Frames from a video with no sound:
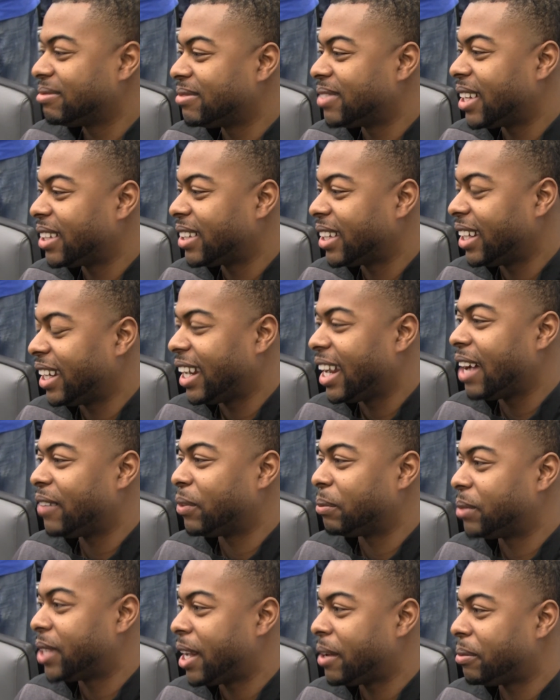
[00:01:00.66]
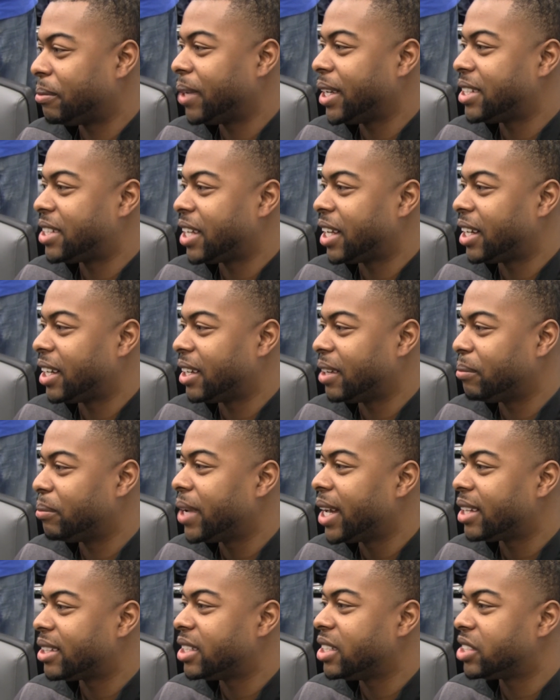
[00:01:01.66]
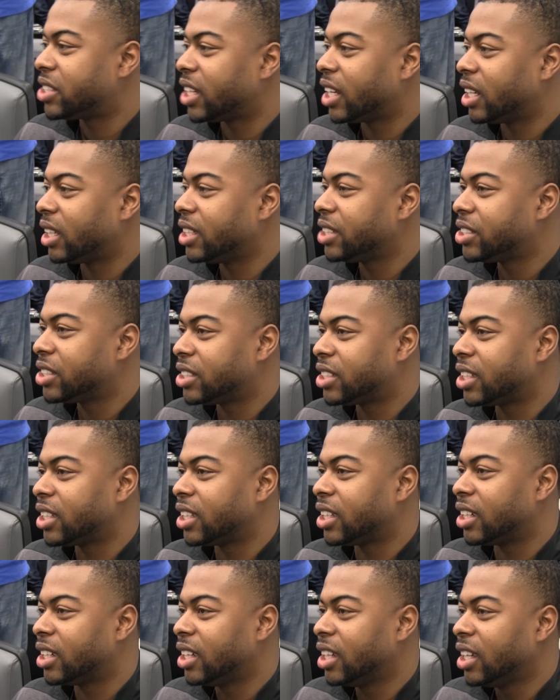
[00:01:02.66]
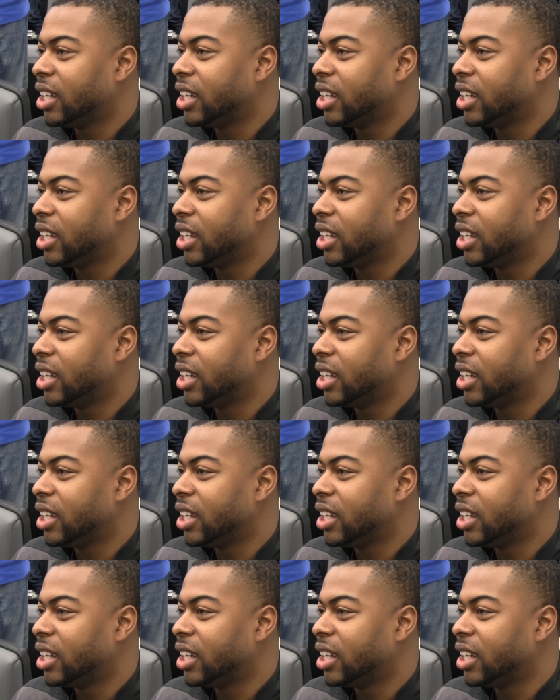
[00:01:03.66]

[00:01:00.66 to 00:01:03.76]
I think the guy from Tampa Bay said it the best. He said, listen to the